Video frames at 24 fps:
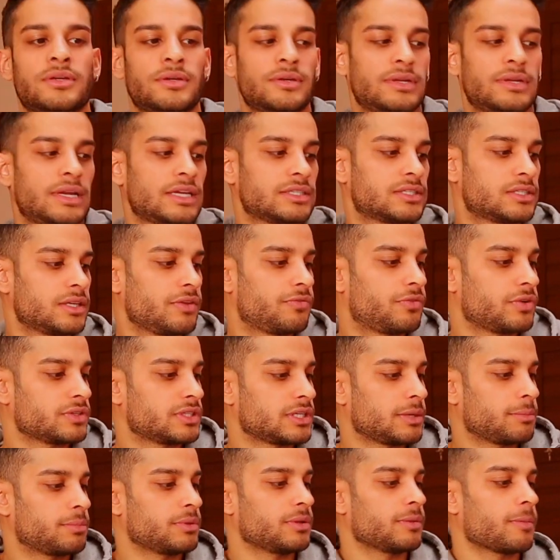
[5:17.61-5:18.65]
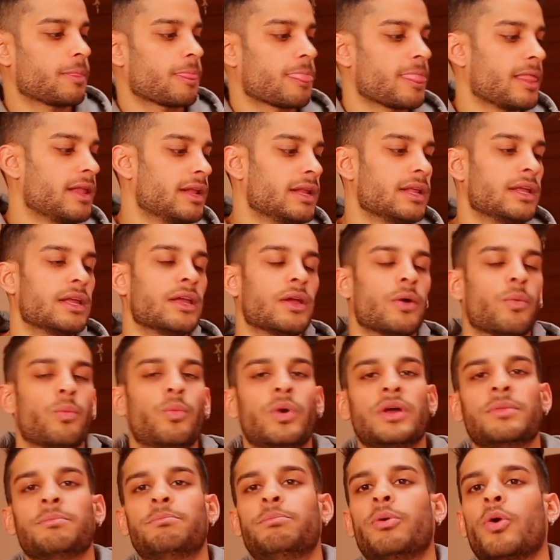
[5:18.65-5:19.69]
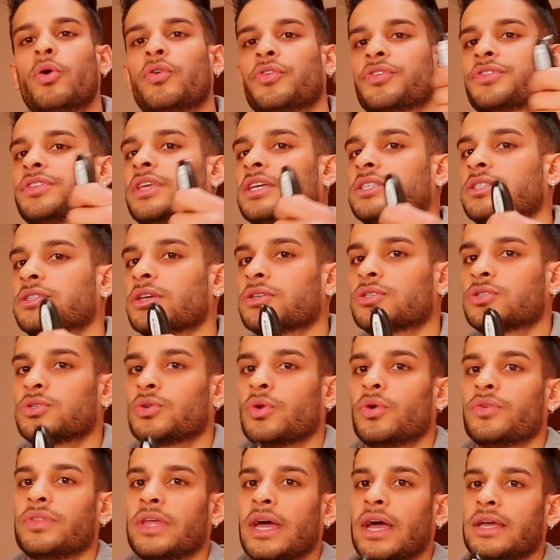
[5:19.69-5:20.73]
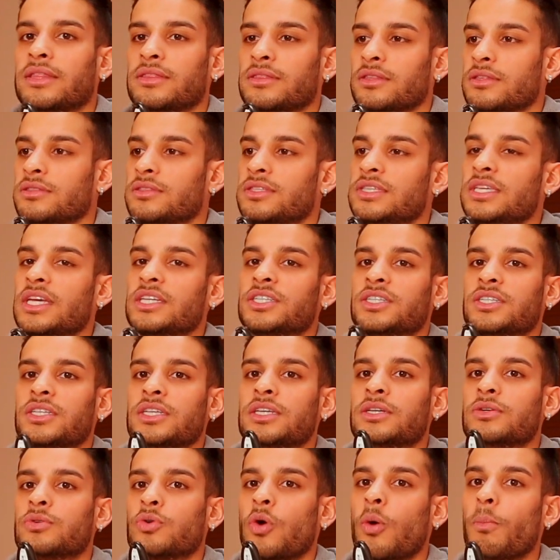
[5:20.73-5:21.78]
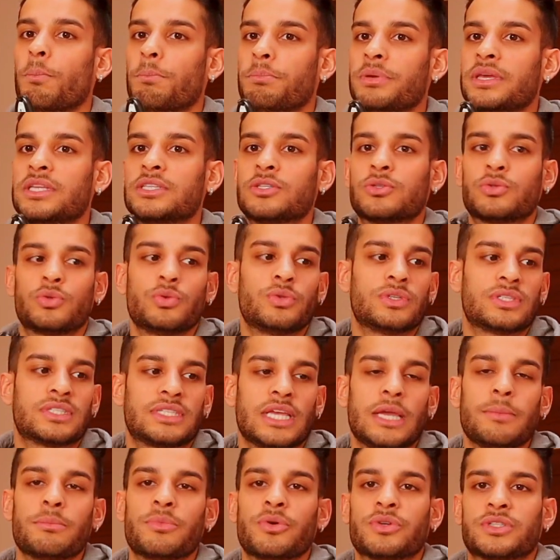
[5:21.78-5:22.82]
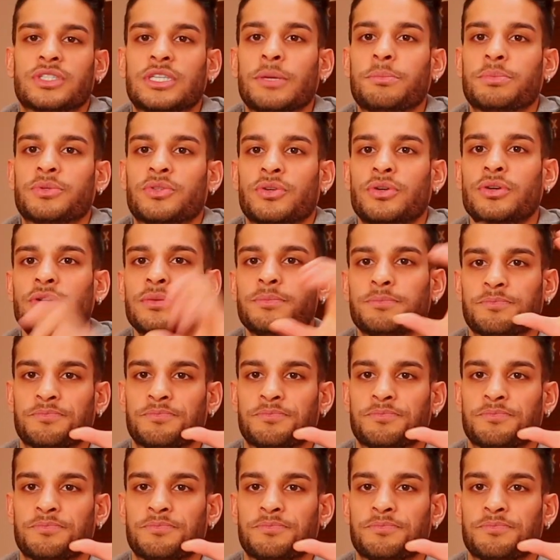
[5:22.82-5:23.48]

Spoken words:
let's say, for example, when both testosterone and DHT competes to the same receptor,